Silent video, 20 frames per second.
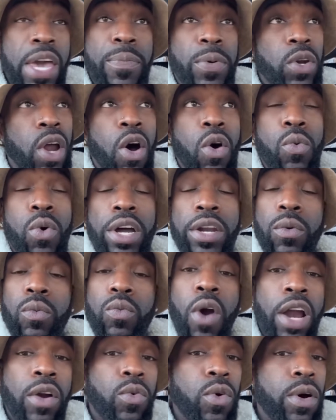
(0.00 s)
People don't
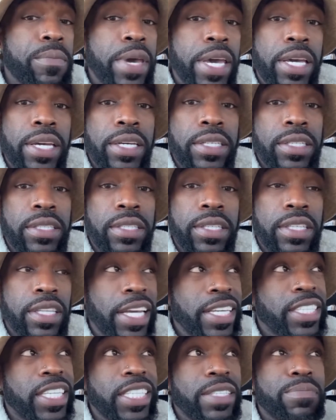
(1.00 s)
want to work with me.
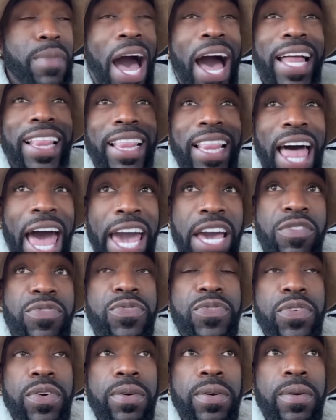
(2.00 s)
This is my
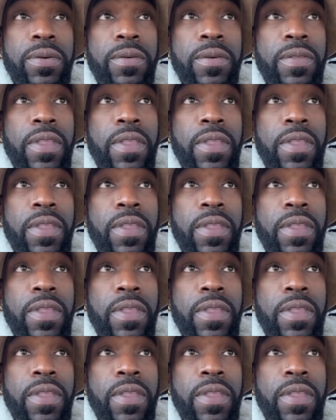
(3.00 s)
life.